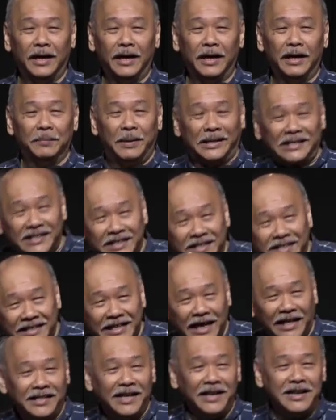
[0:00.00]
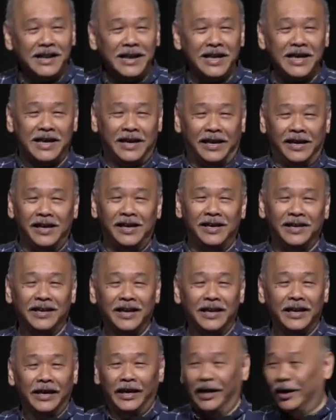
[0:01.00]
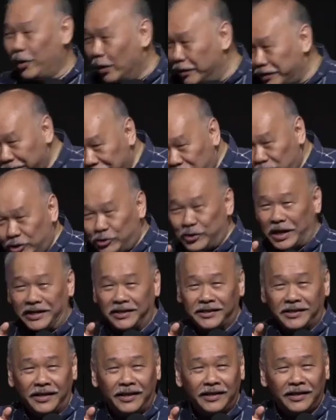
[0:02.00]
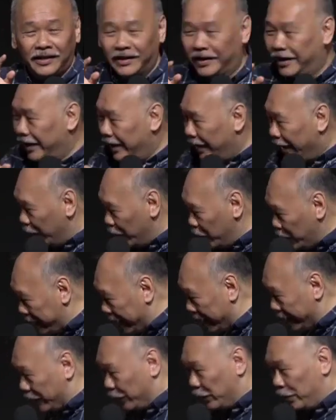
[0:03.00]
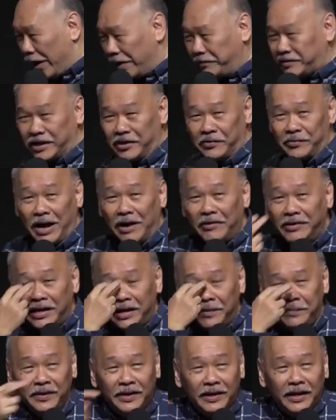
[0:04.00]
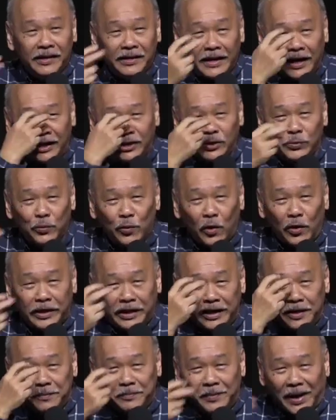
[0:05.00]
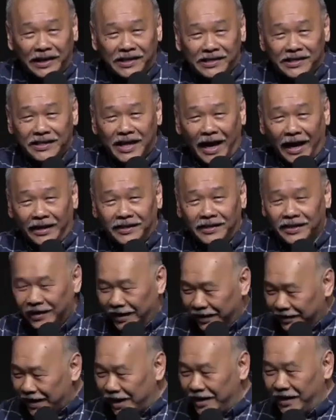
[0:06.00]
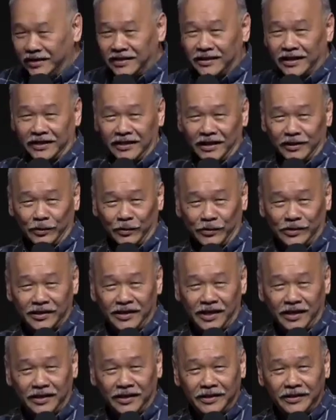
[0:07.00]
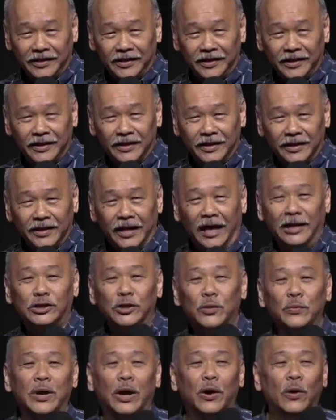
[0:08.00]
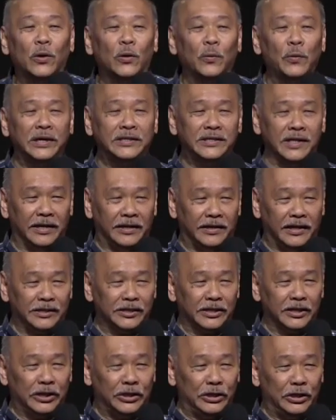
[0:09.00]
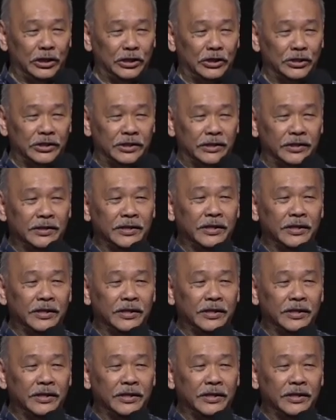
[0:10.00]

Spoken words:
But suddenly, he got distracted. He looked at the waves around him. That is walking by sight. Then he started to sink. And so we are always in this condition.